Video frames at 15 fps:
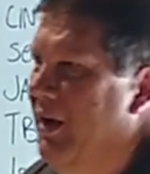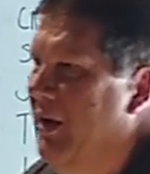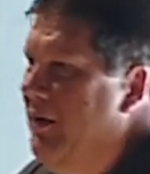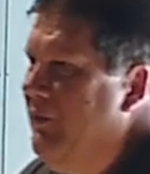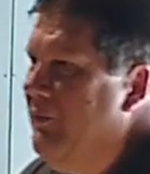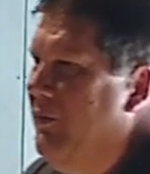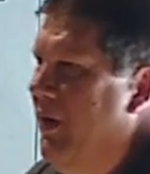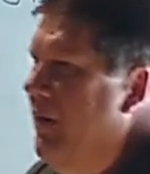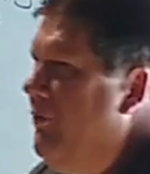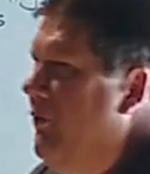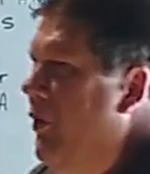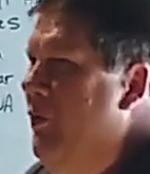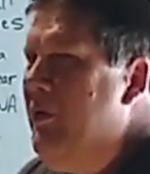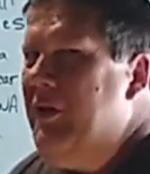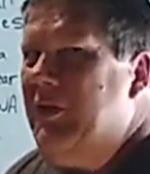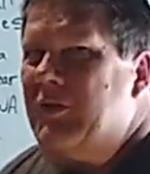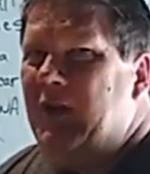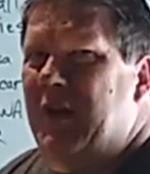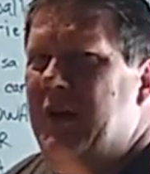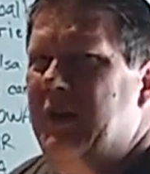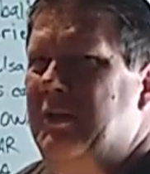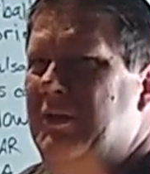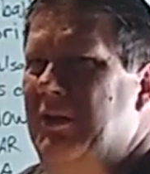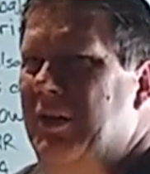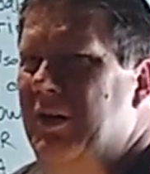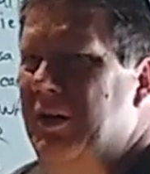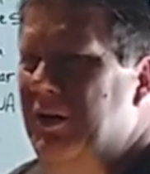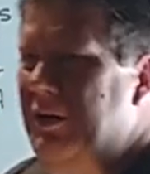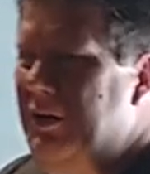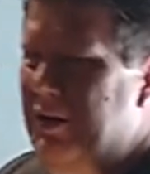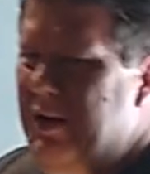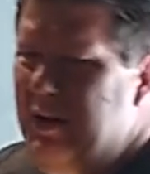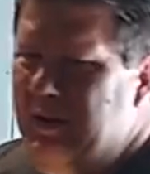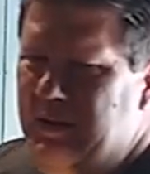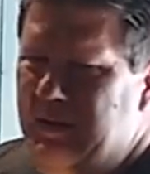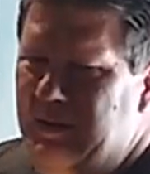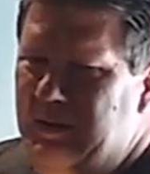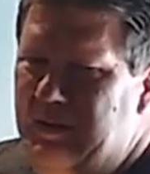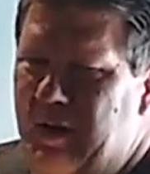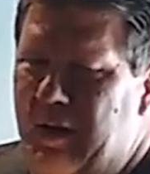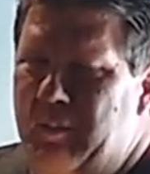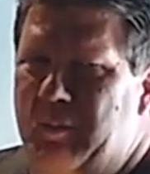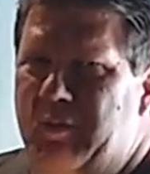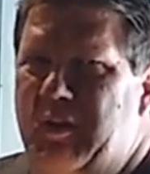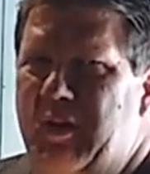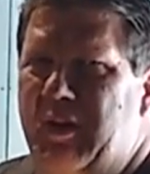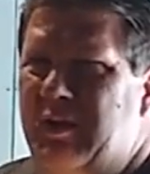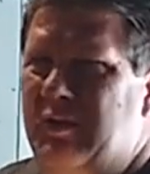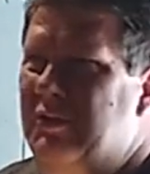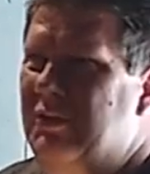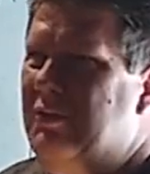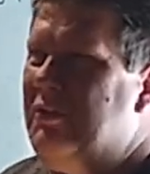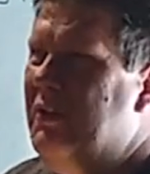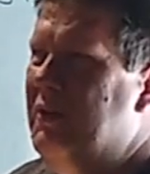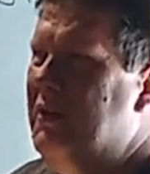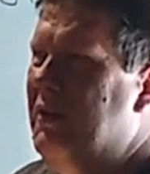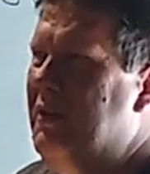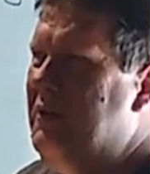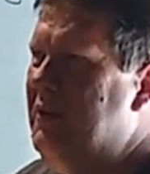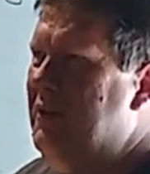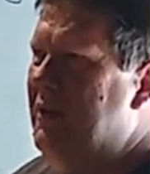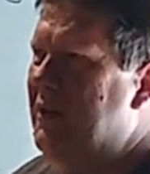I've always liked, you get double digits and